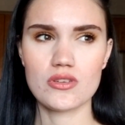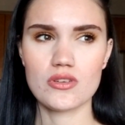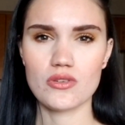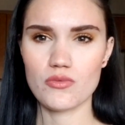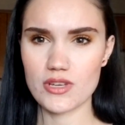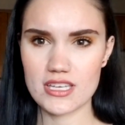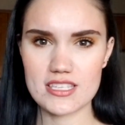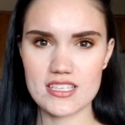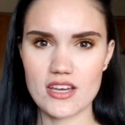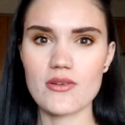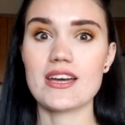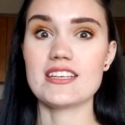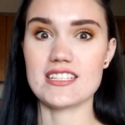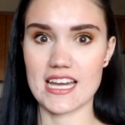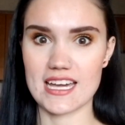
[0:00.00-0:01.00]
weeks ago.
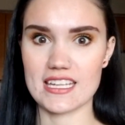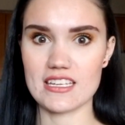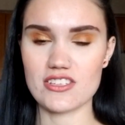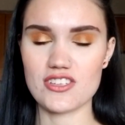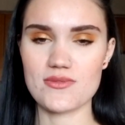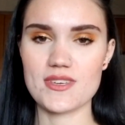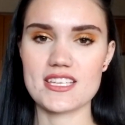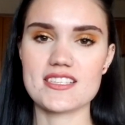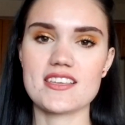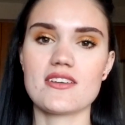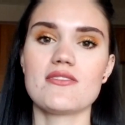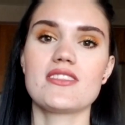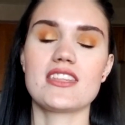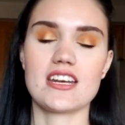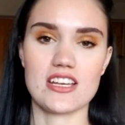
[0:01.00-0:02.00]
I dyed it 2 weeks ago
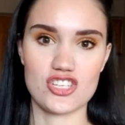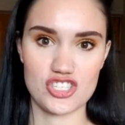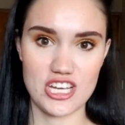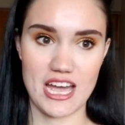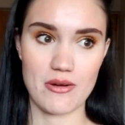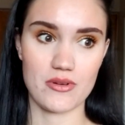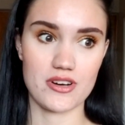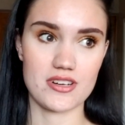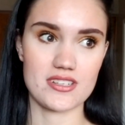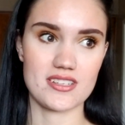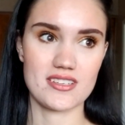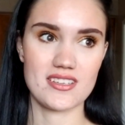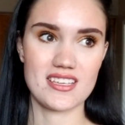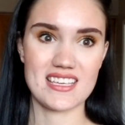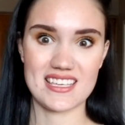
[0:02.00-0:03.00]
and then I showered
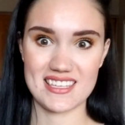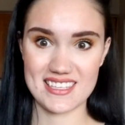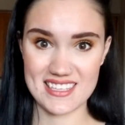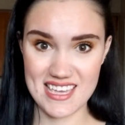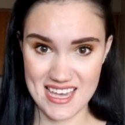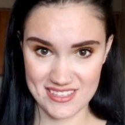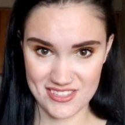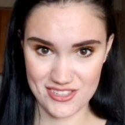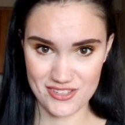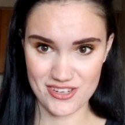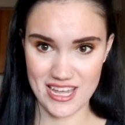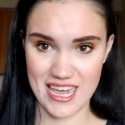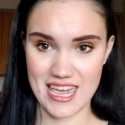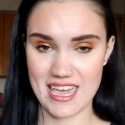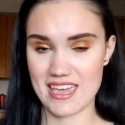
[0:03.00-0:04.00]

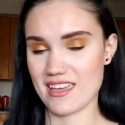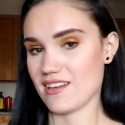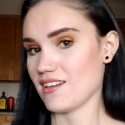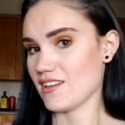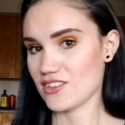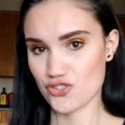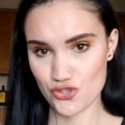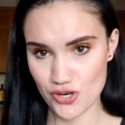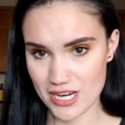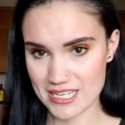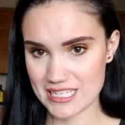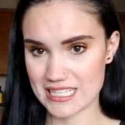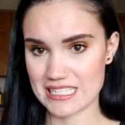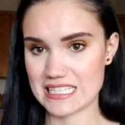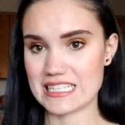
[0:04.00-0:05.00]
yesterday,
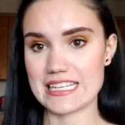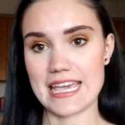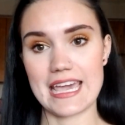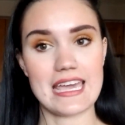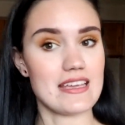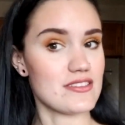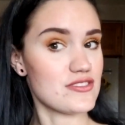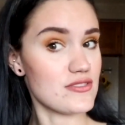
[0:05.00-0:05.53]
straightened it today. So